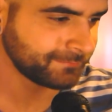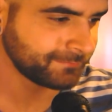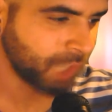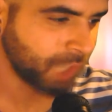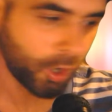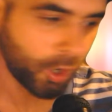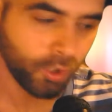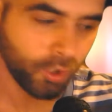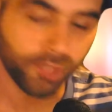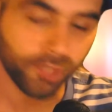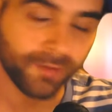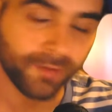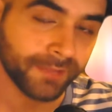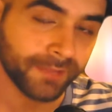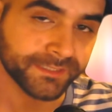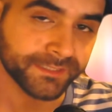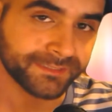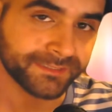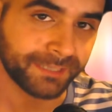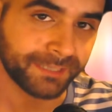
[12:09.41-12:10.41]
are all around
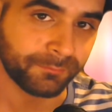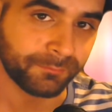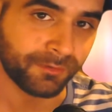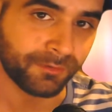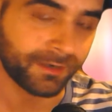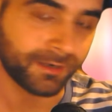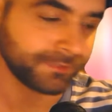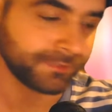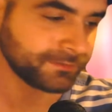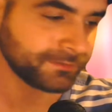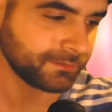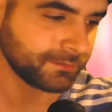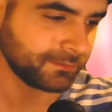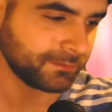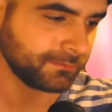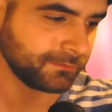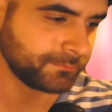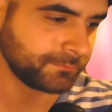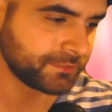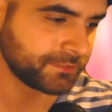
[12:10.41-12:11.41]
the same price,
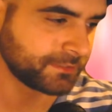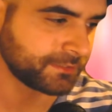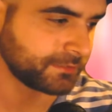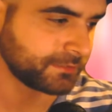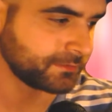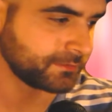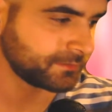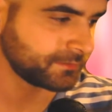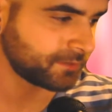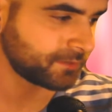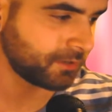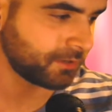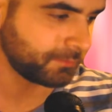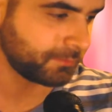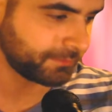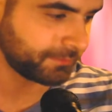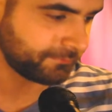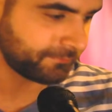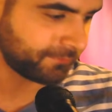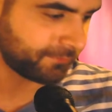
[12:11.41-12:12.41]
so I'm just gonna start
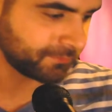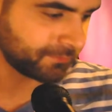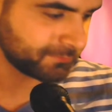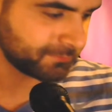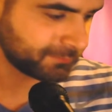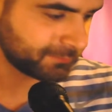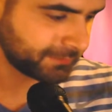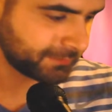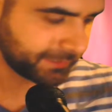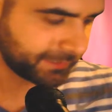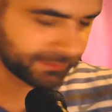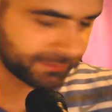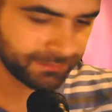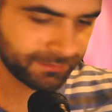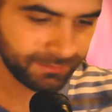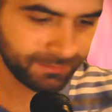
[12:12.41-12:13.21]
with the first one here.